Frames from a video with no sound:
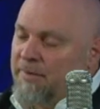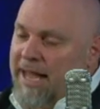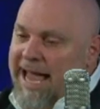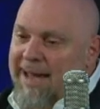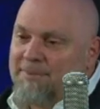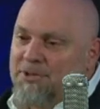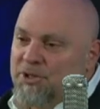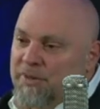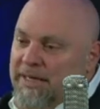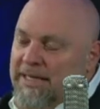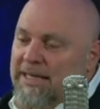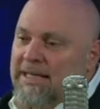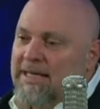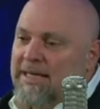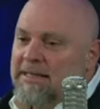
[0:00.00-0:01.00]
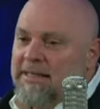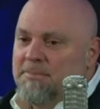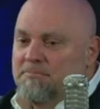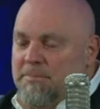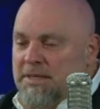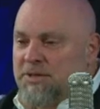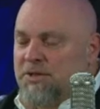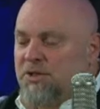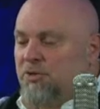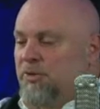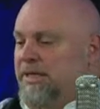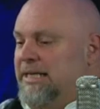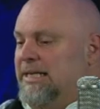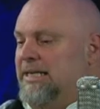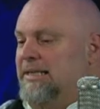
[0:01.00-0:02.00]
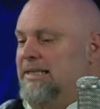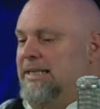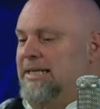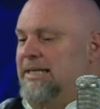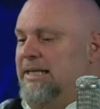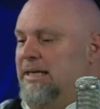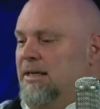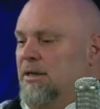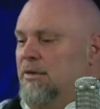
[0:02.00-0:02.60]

capturing the mystery, the,